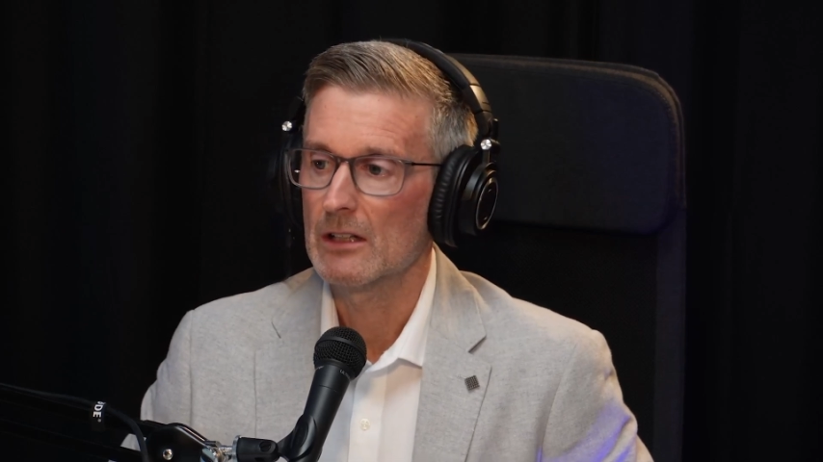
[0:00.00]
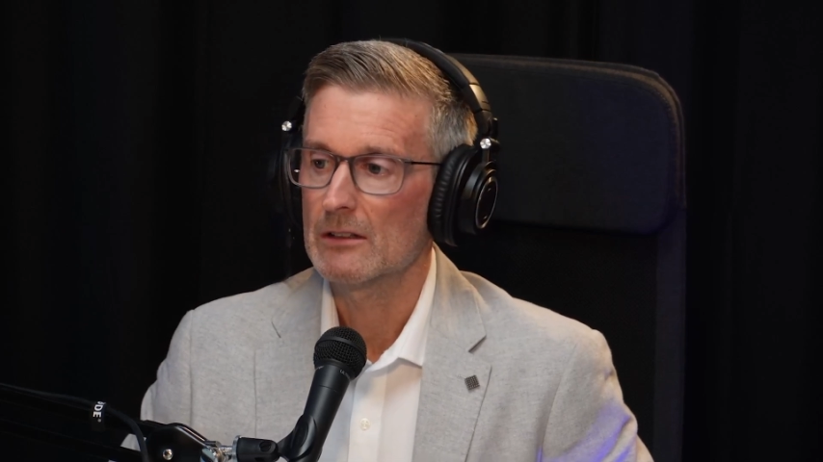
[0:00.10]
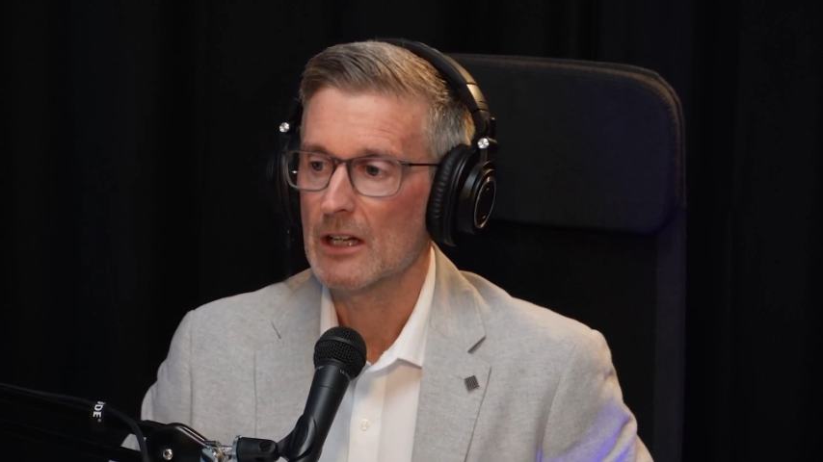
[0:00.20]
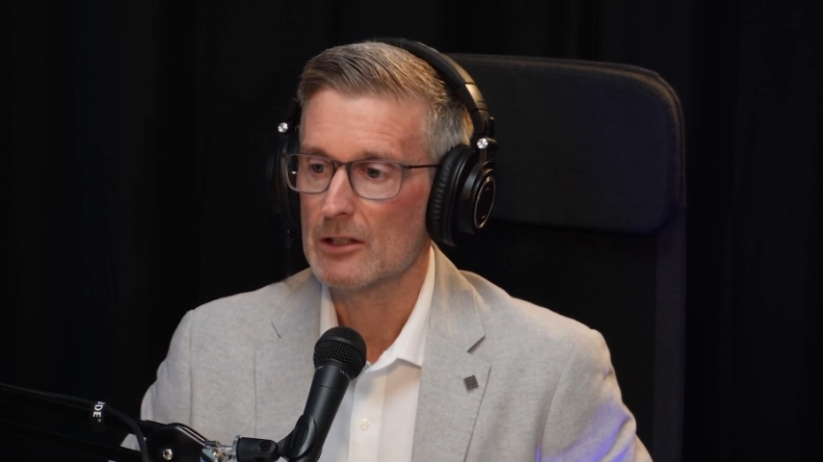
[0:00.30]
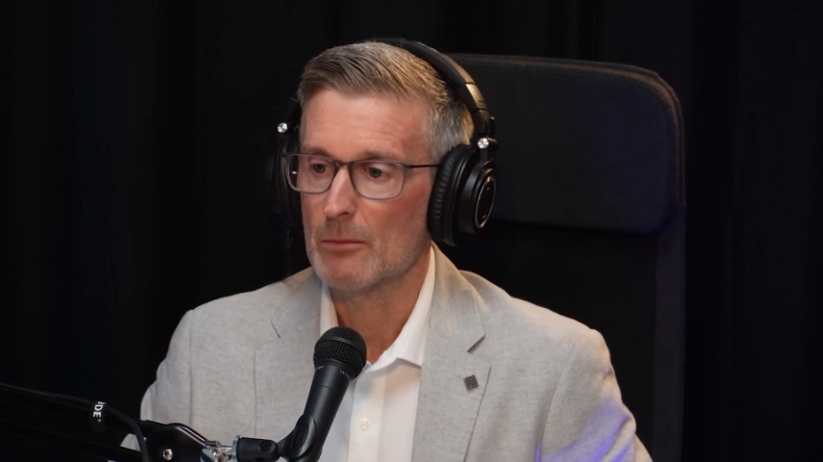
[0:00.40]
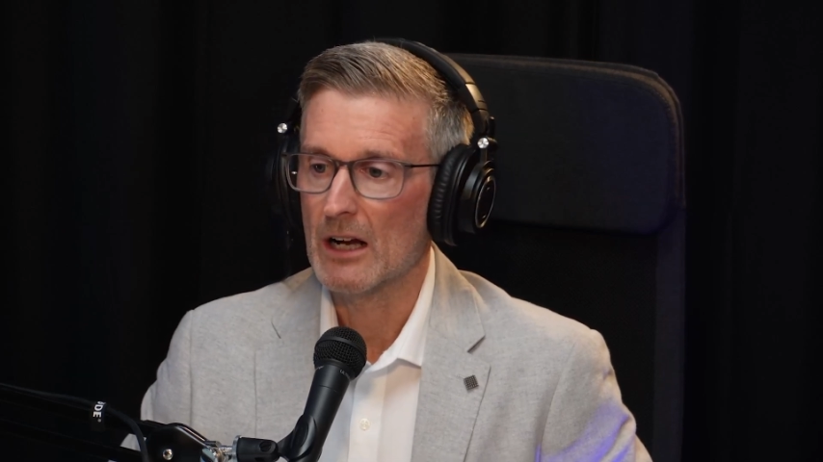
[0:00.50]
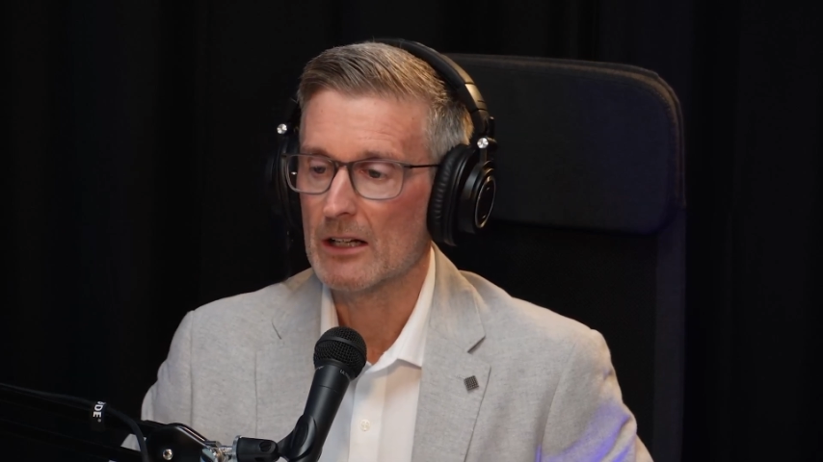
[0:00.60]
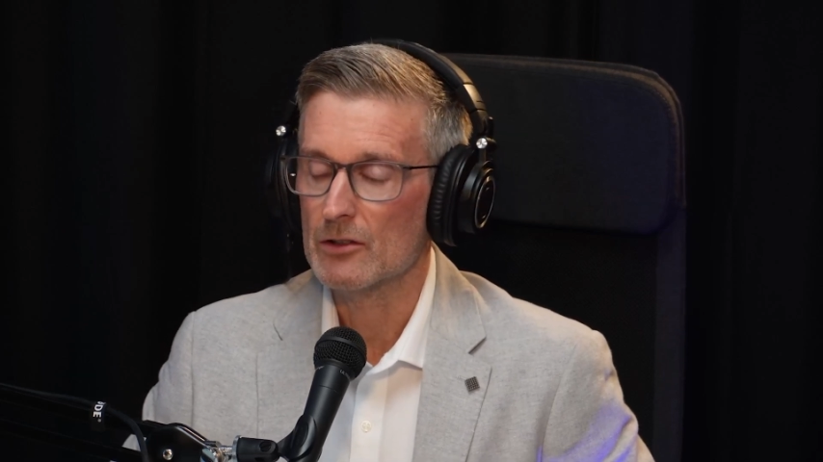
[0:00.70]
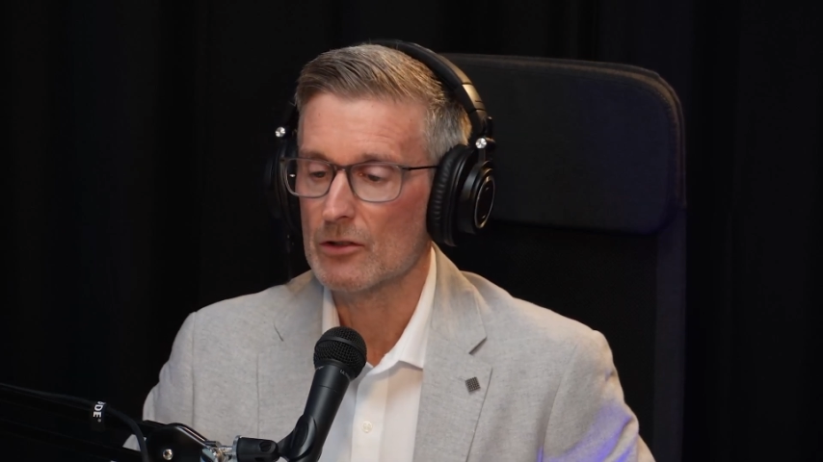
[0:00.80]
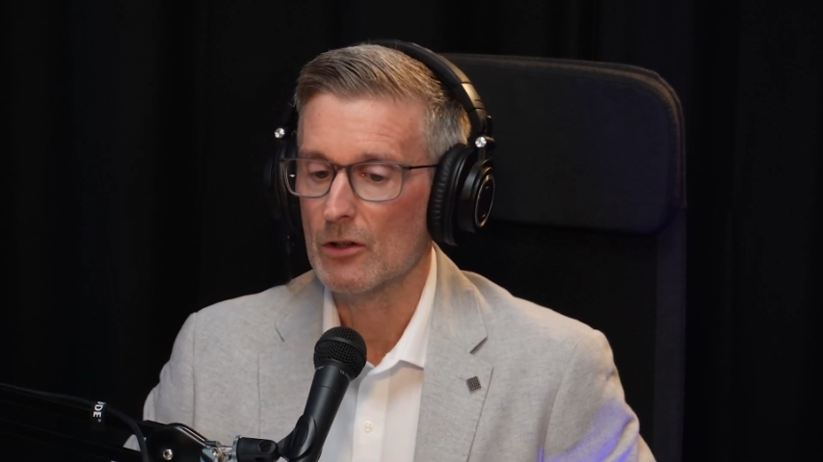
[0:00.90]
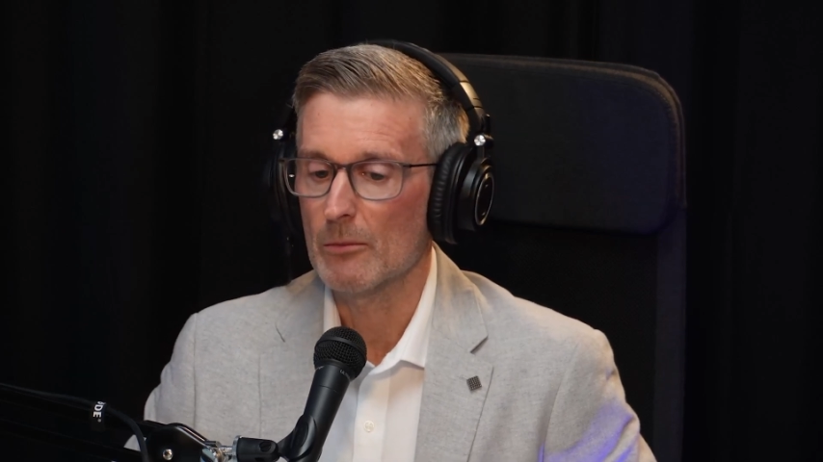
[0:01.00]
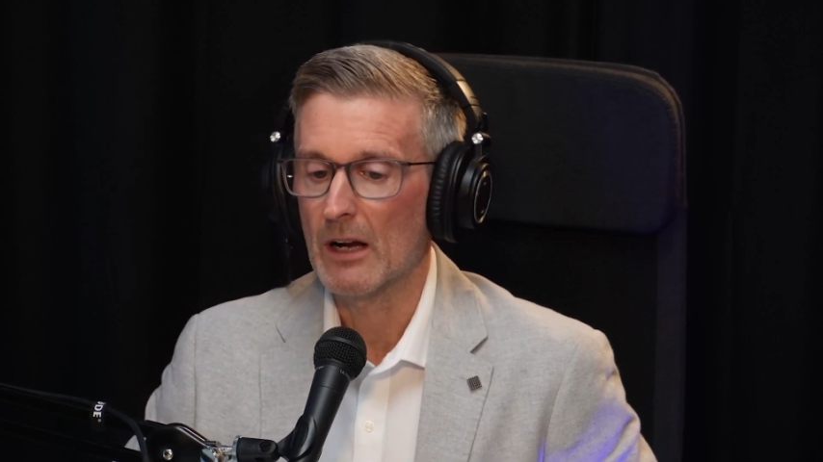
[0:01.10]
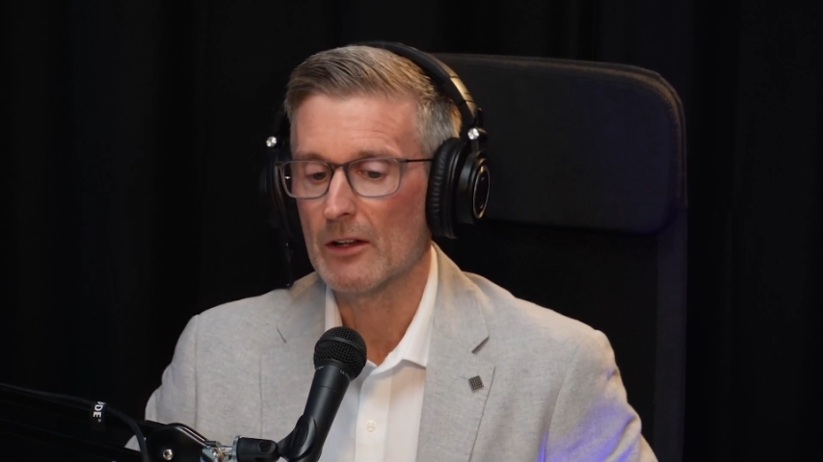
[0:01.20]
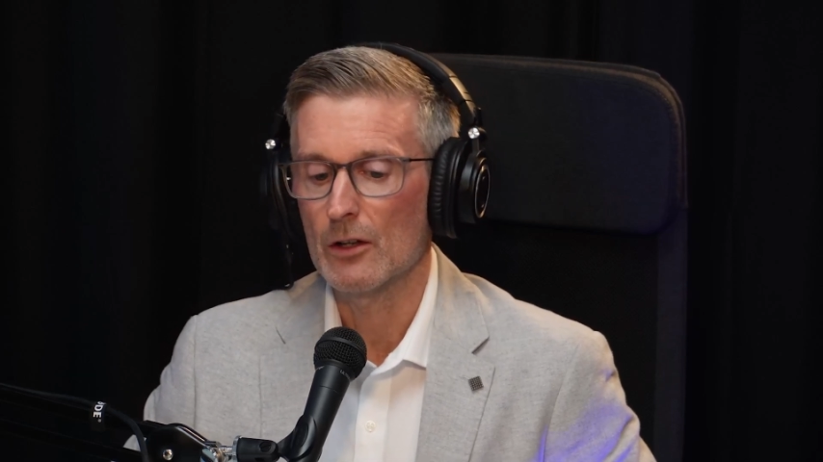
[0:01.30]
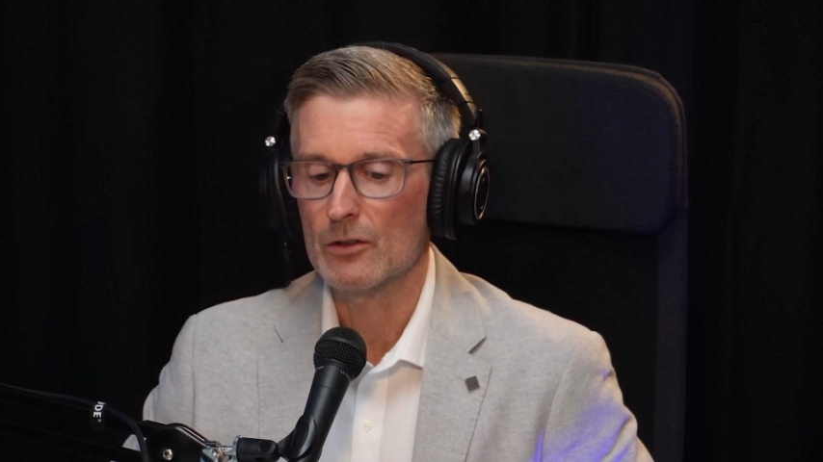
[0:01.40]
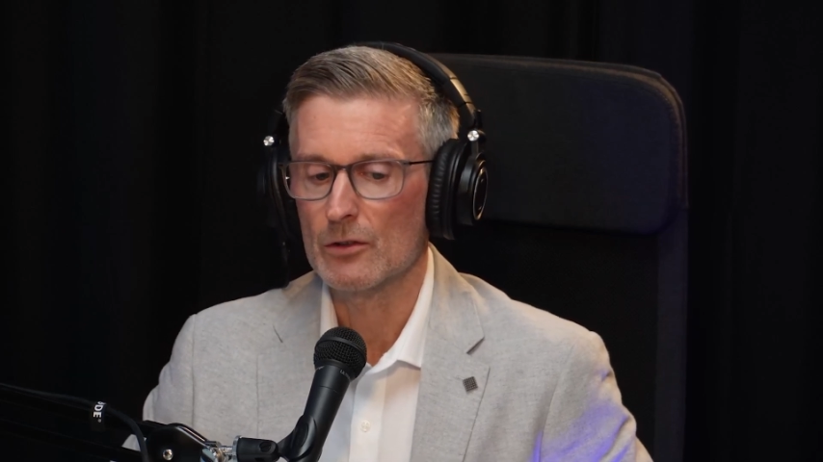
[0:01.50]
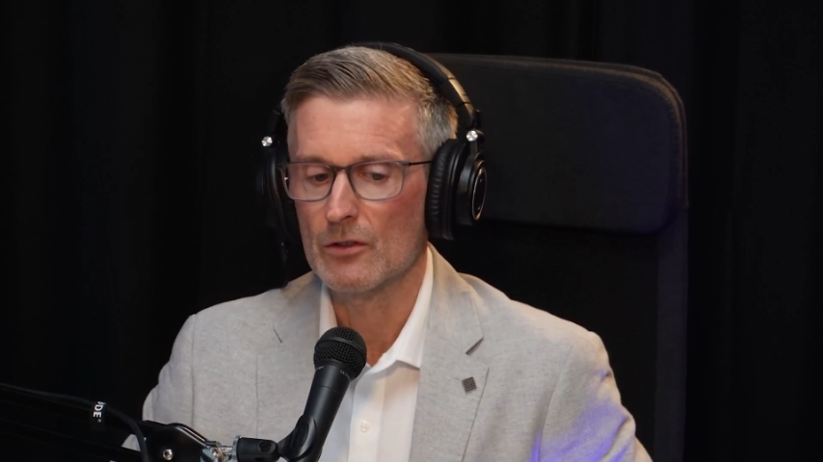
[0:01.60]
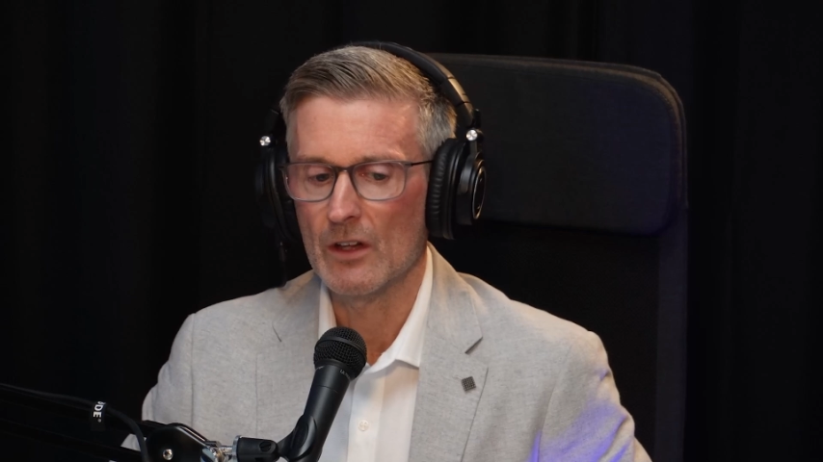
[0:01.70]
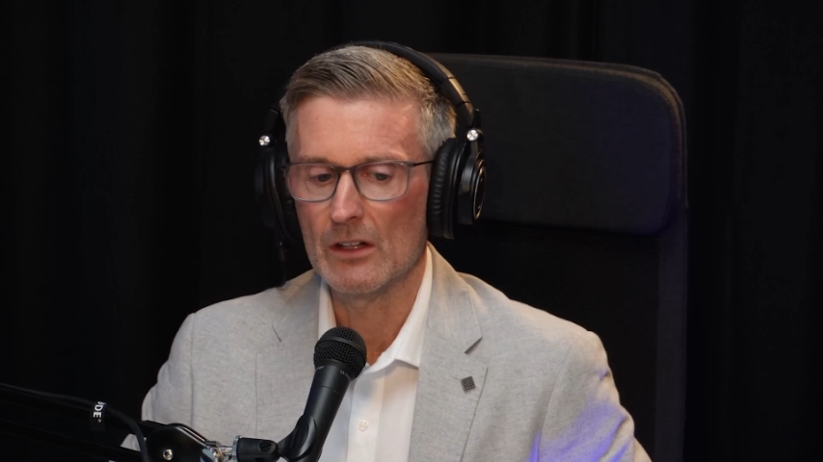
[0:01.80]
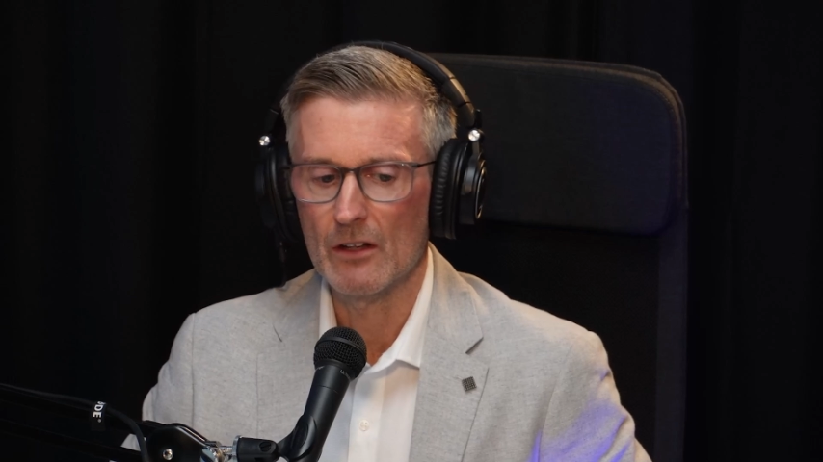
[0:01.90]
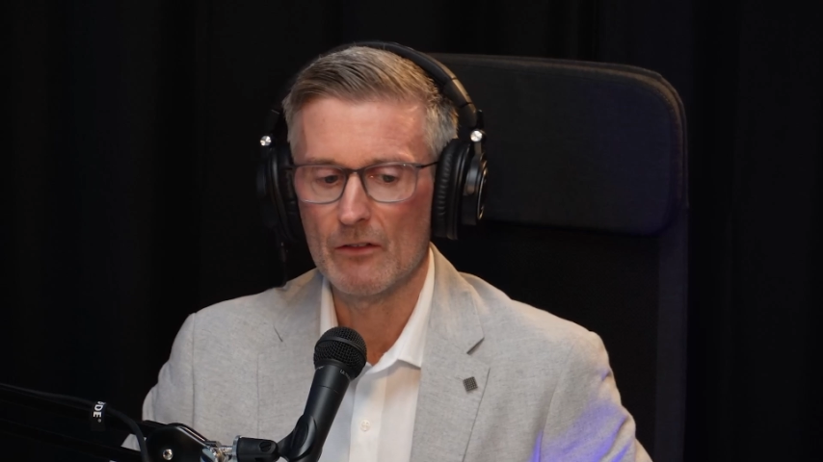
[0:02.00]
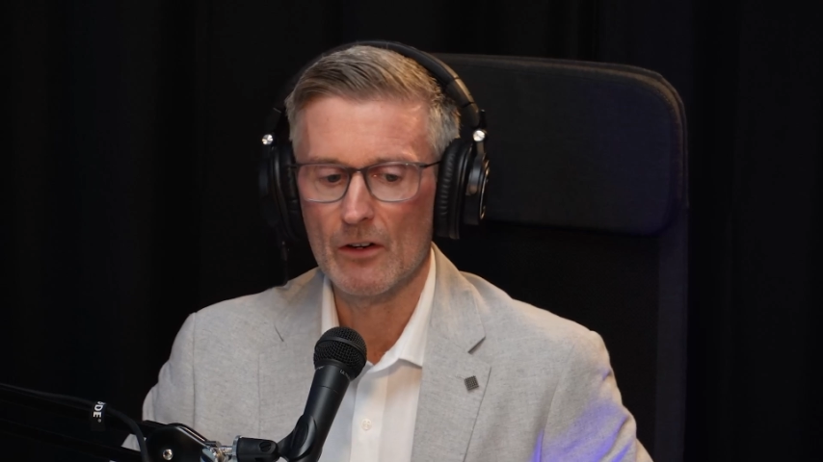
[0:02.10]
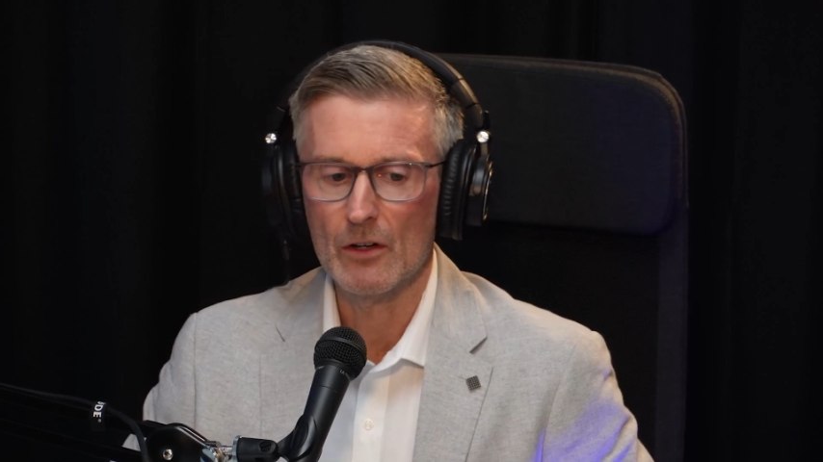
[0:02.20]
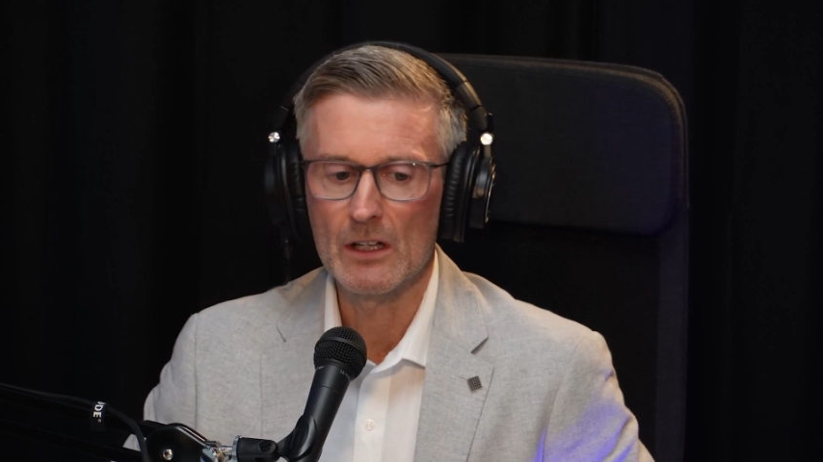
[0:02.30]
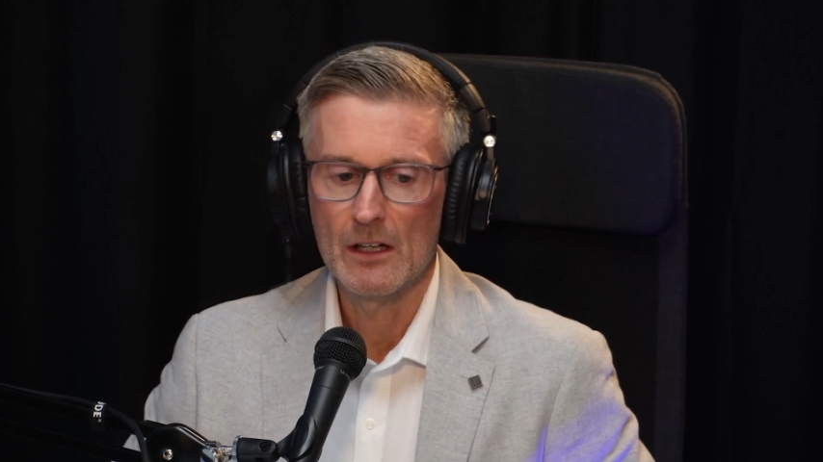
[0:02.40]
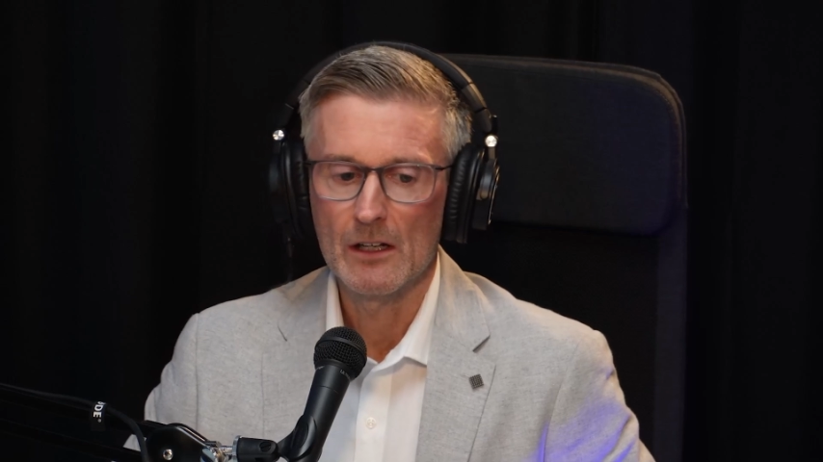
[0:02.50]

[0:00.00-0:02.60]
days on market, stock on market, those sorts of things, they're very